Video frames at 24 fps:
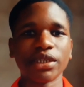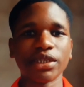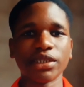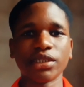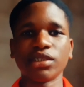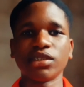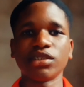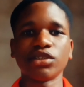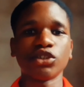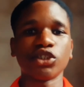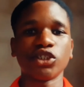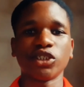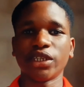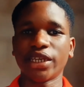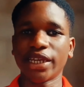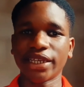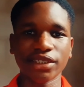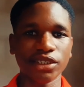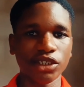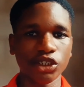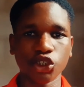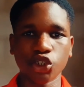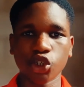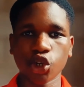It
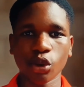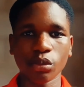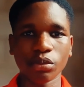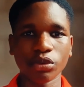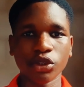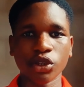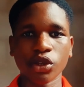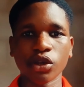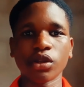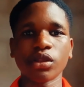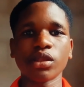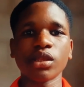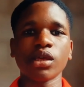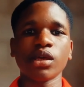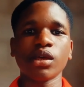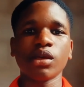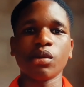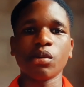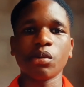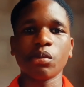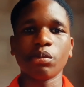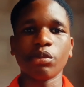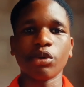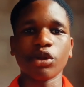gets the job
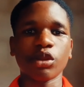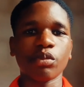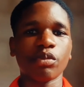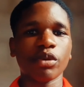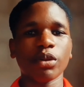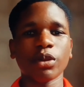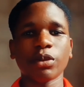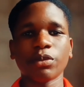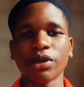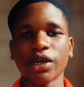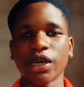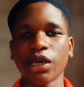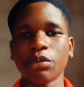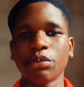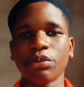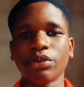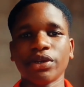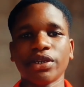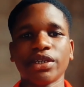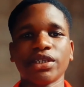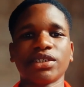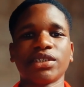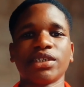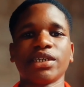done. But the problem with
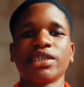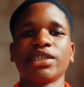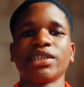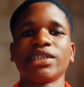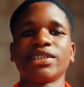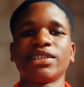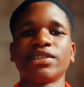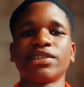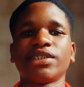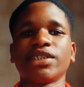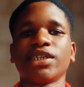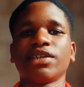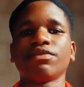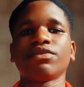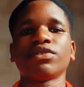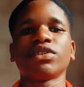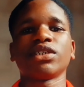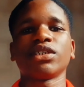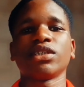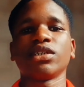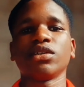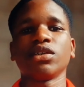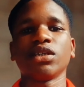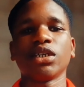Hypic is that it
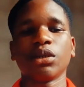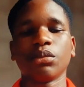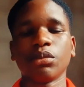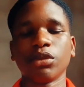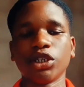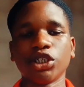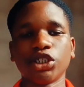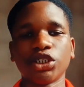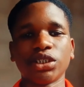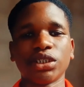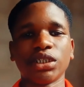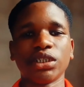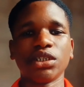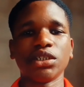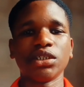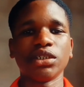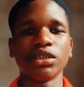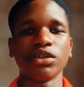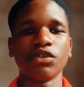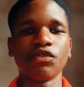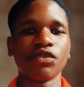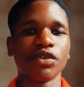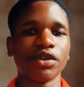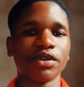saves the image
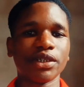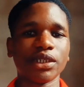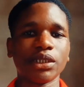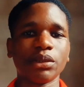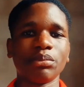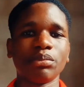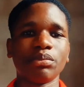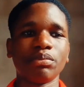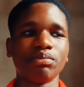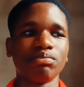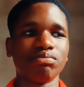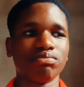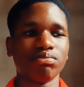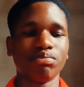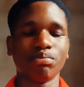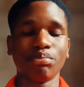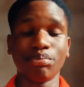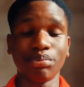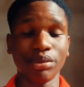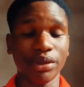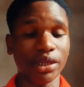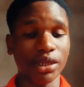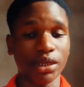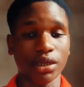in a very
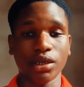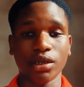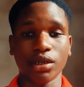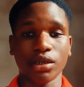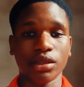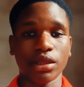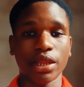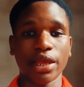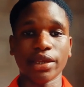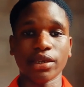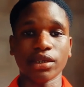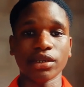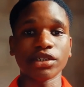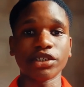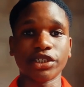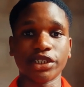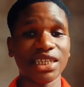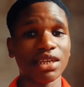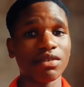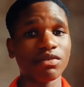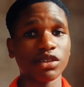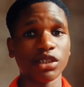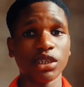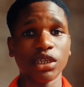big, like it
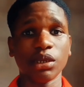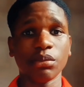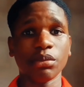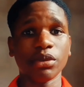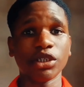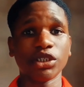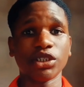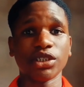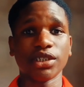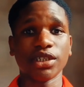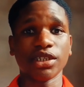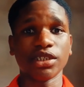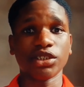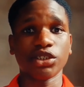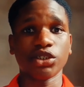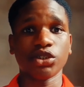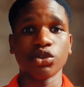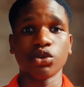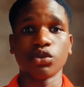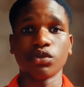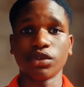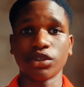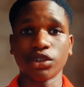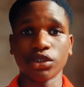saves the image in its
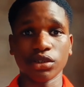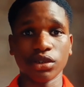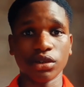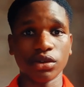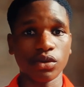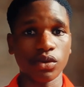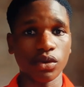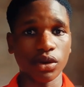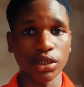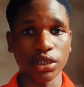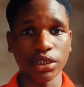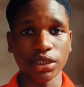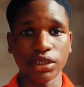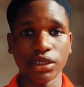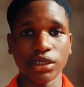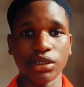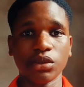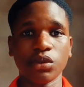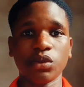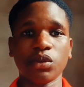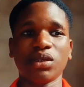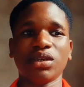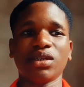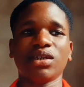original
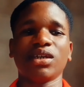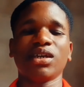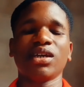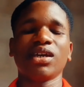quality.